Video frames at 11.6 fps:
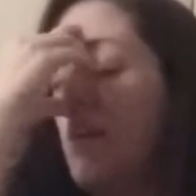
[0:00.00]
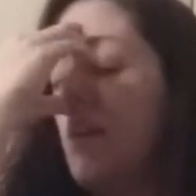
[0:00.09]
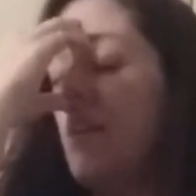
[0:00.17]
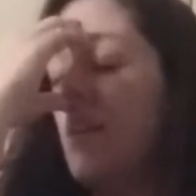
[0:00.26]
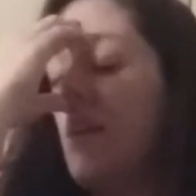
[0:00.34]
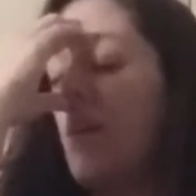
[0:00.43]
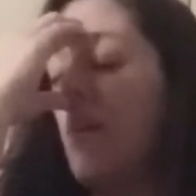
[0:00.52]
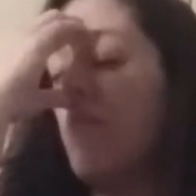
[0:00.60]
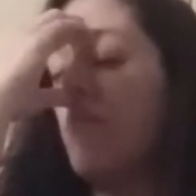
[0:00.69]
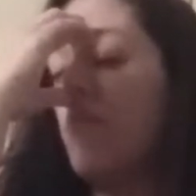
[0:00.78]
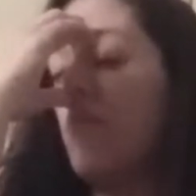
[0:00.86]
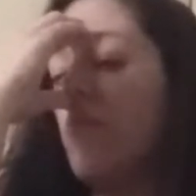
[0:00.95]
inhale
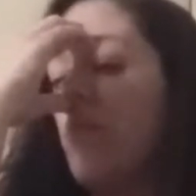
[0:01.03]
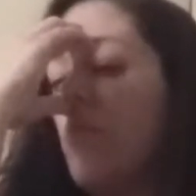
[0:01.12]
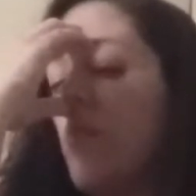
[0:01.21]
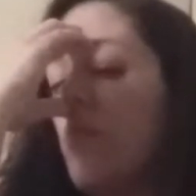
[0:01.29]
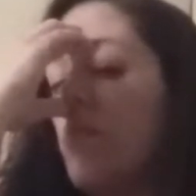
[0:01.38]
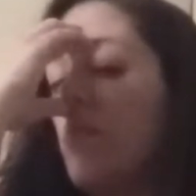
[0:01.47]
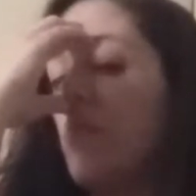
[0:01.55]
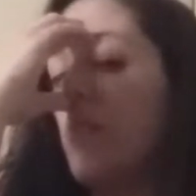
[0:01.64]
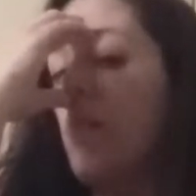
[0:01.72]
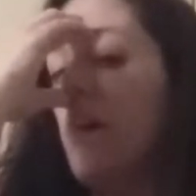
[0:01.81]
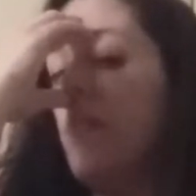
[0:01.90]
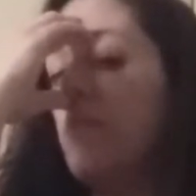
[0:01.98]
for 4 through
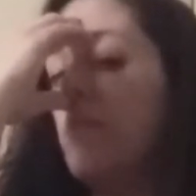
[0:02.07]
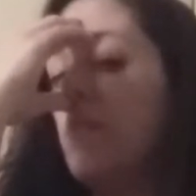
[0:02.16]
the left,